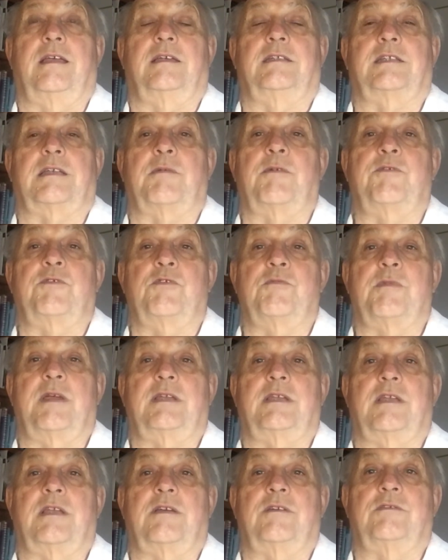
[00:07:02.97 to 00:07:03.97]
Some of you
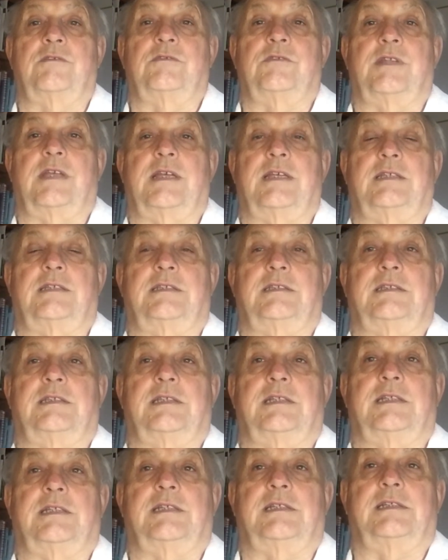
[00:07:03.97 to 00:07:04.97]
might know that
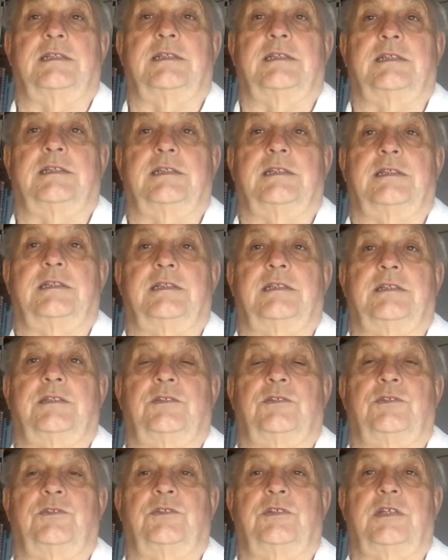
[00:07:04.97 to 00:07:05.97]

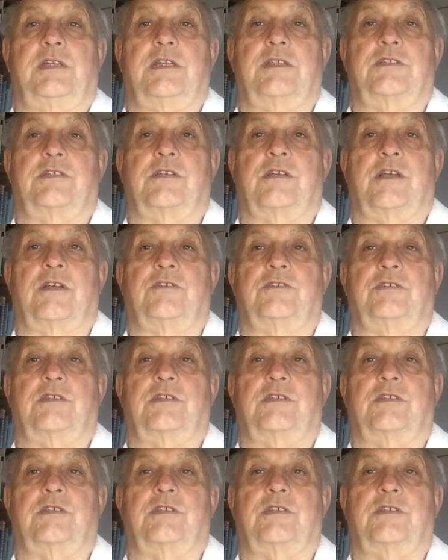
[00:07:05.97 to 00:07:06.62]
2-3 years ago,